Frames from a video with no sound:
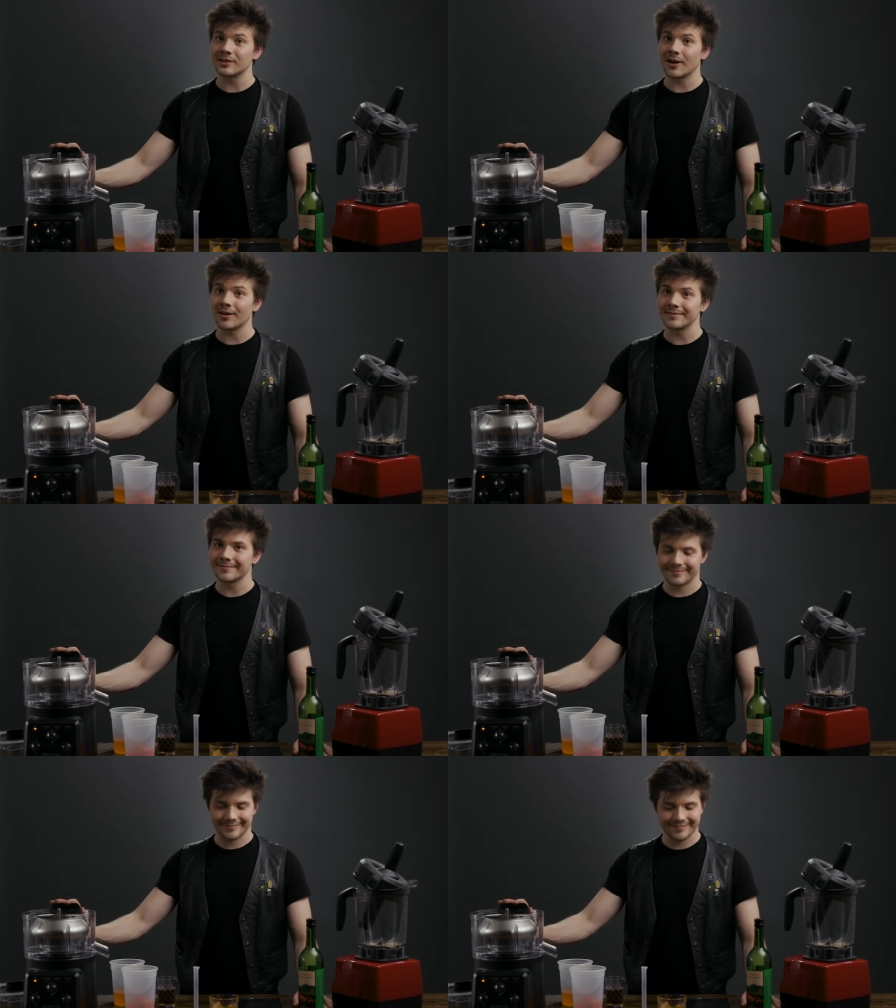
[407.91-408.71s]
Spinzall.
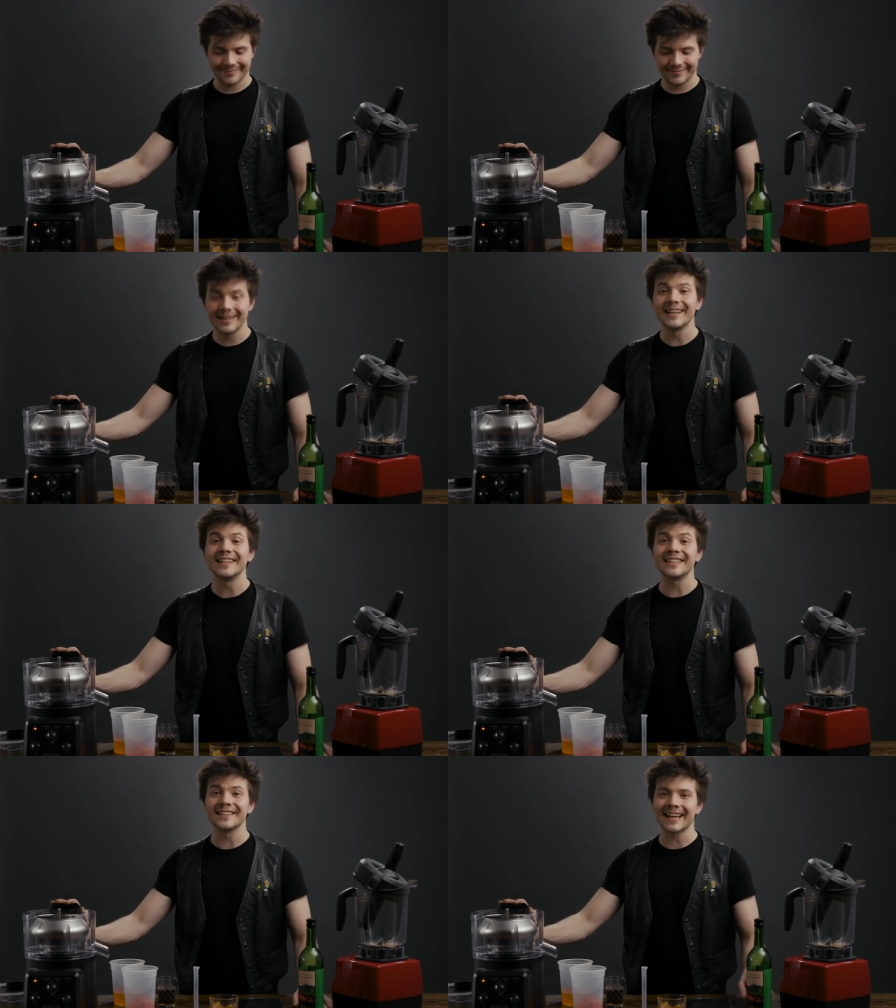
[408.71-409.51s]

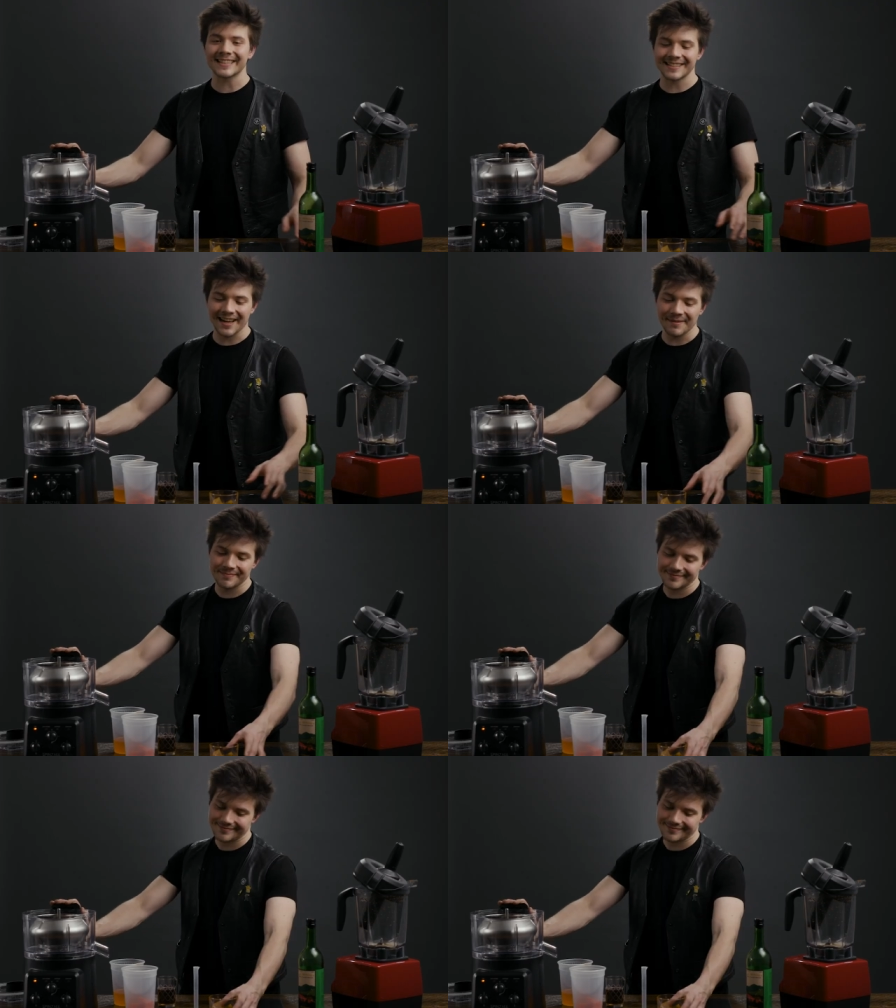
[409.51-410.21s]
Until next time,